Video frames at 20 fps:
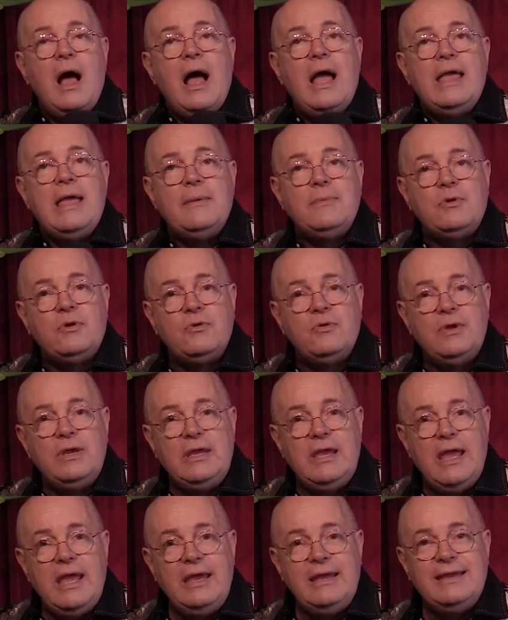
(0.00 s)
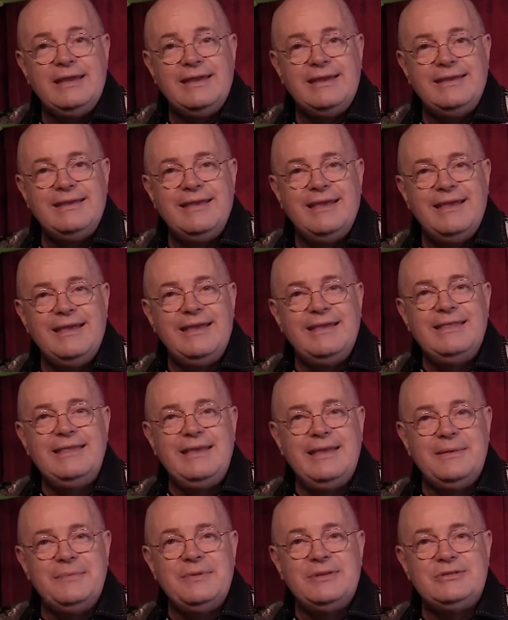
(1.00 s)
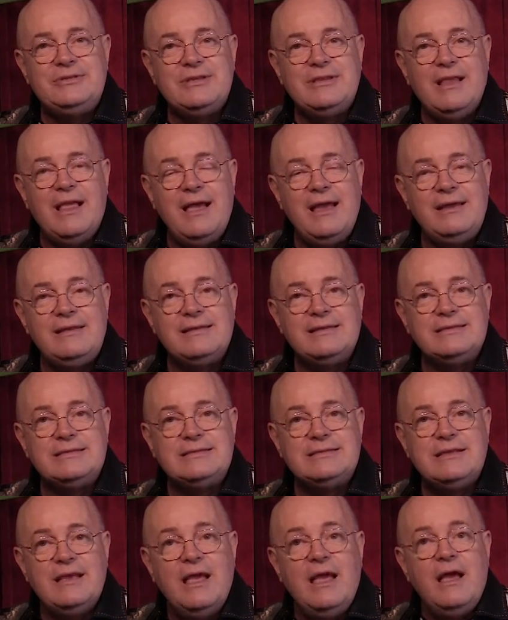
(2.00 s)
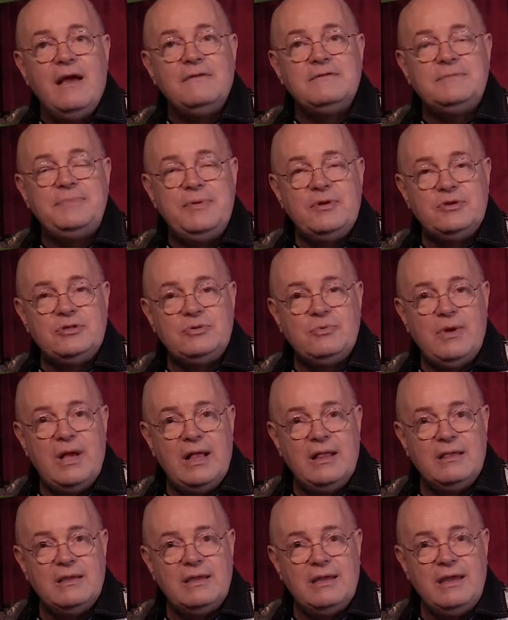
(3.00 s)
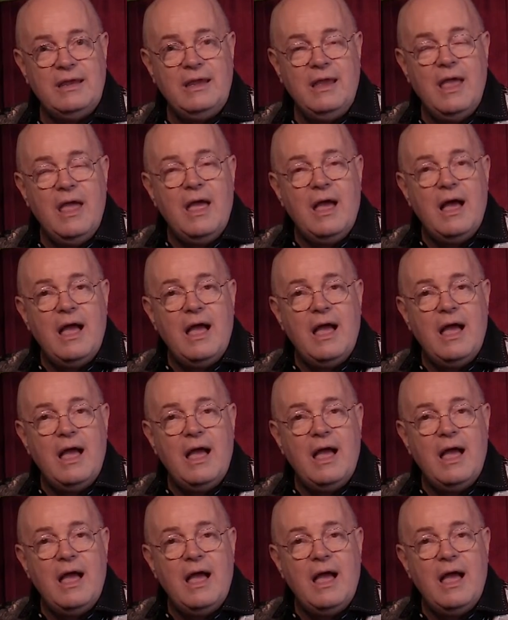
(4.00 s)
I am created in the image and likeness of spirituality.